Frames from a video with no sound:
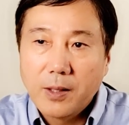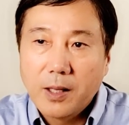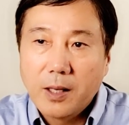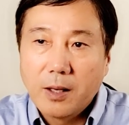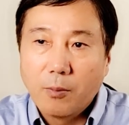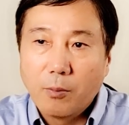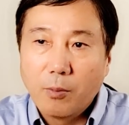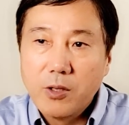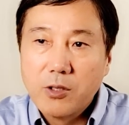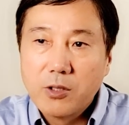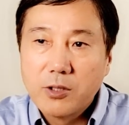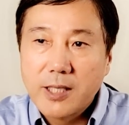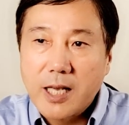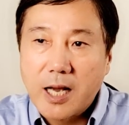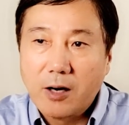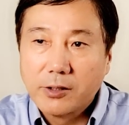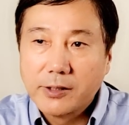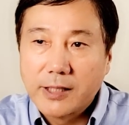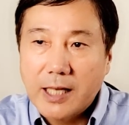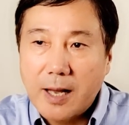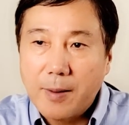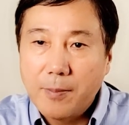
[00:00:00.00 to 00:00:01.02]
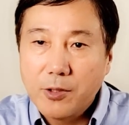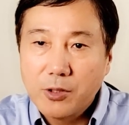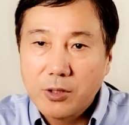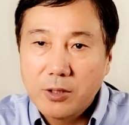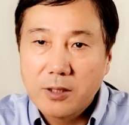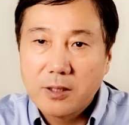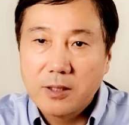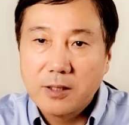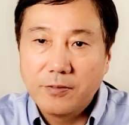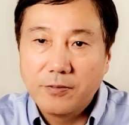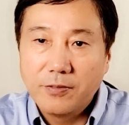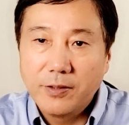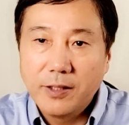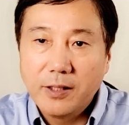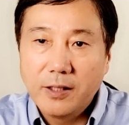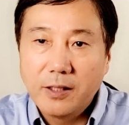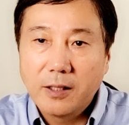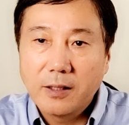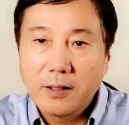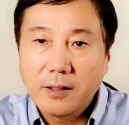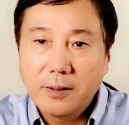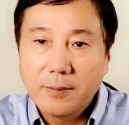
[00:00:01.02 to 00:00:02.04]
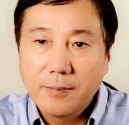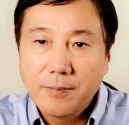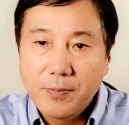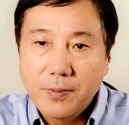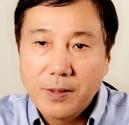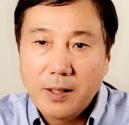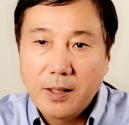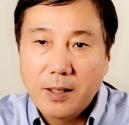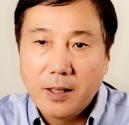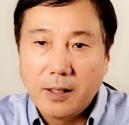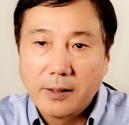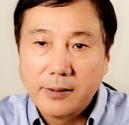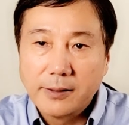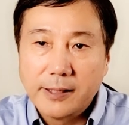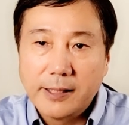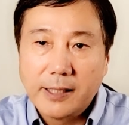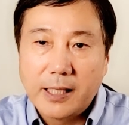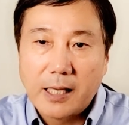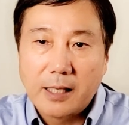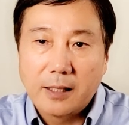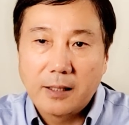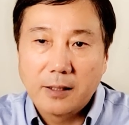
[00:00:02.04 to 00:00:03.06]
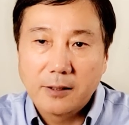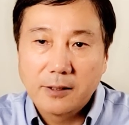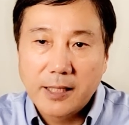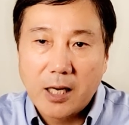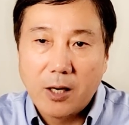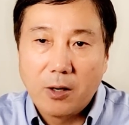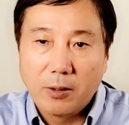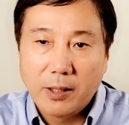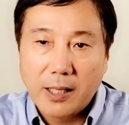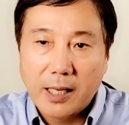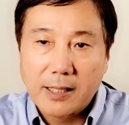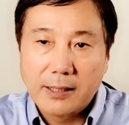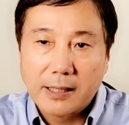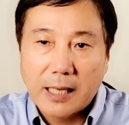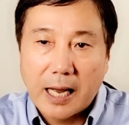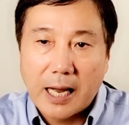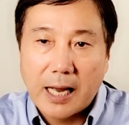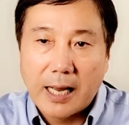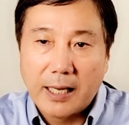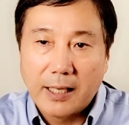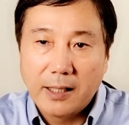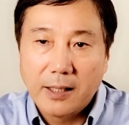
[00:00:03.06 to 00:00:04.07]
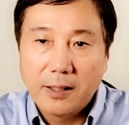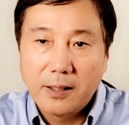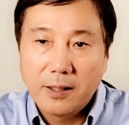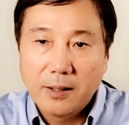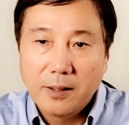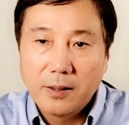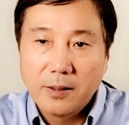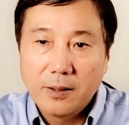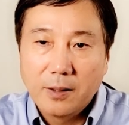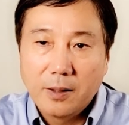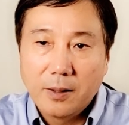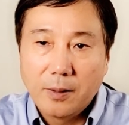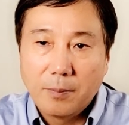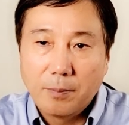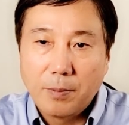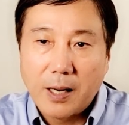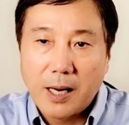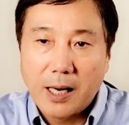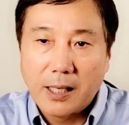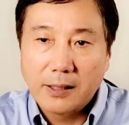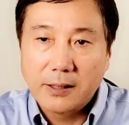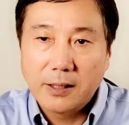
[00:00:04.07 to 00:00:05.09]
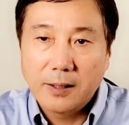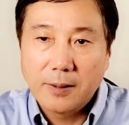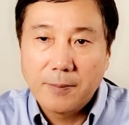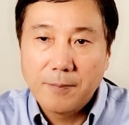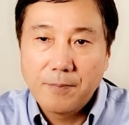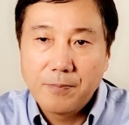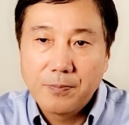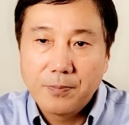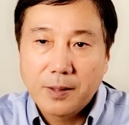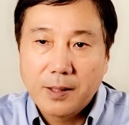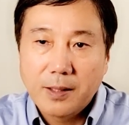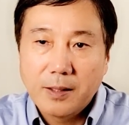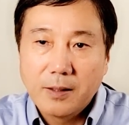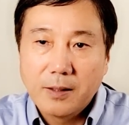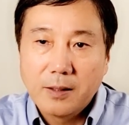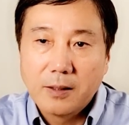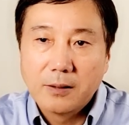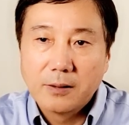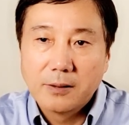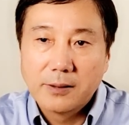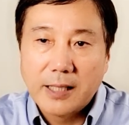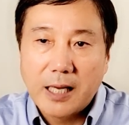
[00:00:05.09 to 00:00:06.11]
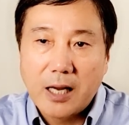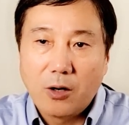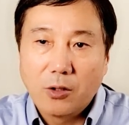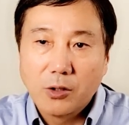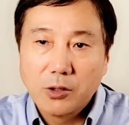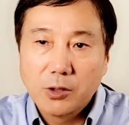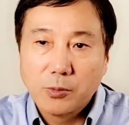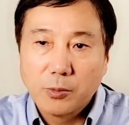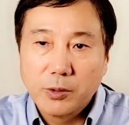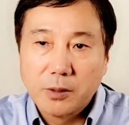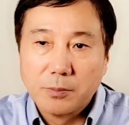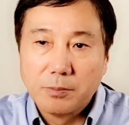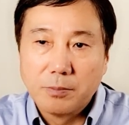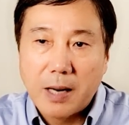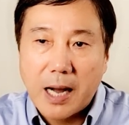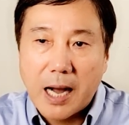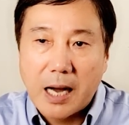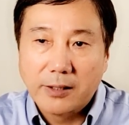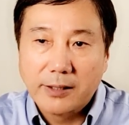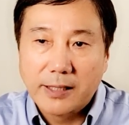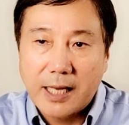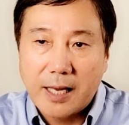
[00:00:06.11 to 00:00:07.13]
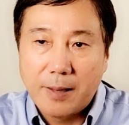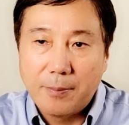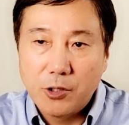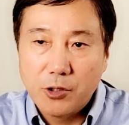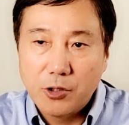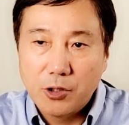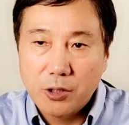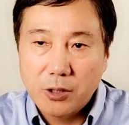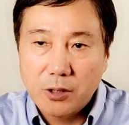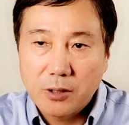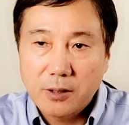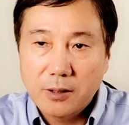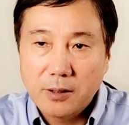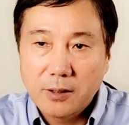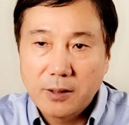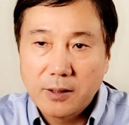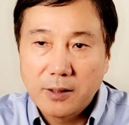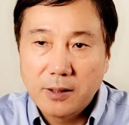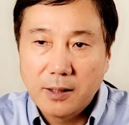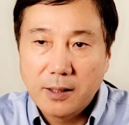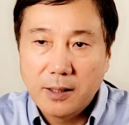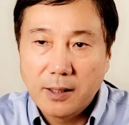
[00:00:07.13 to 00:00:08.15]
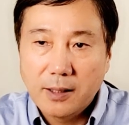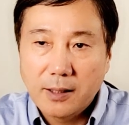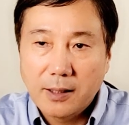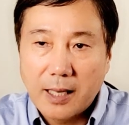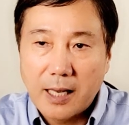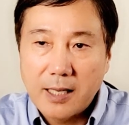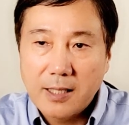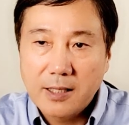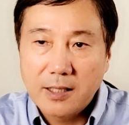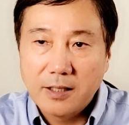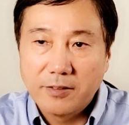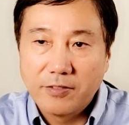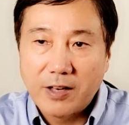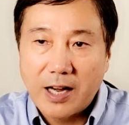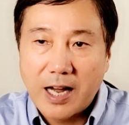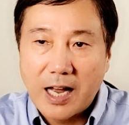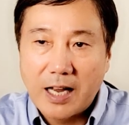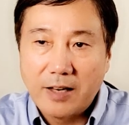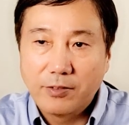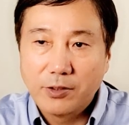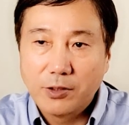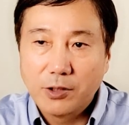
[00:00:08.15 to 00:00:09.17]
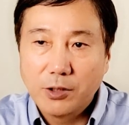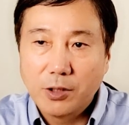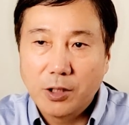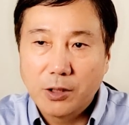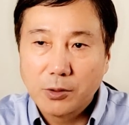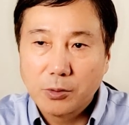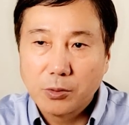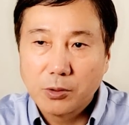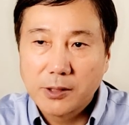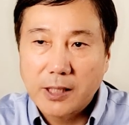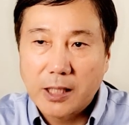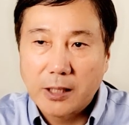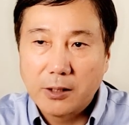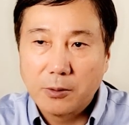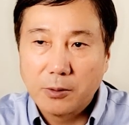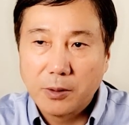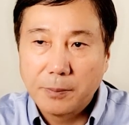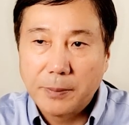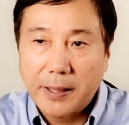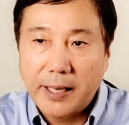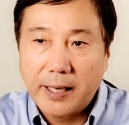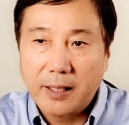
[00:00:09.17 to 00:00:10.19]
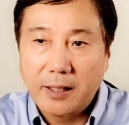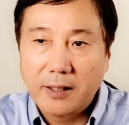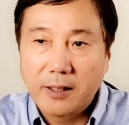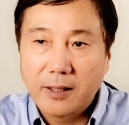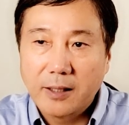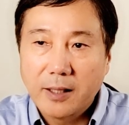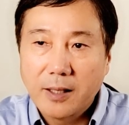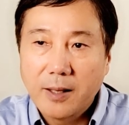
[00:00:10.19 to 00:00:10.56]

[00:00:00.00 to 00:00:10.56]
When cell damage is severe, a cell can die. But cells with mild damages can survive due to cellular repair.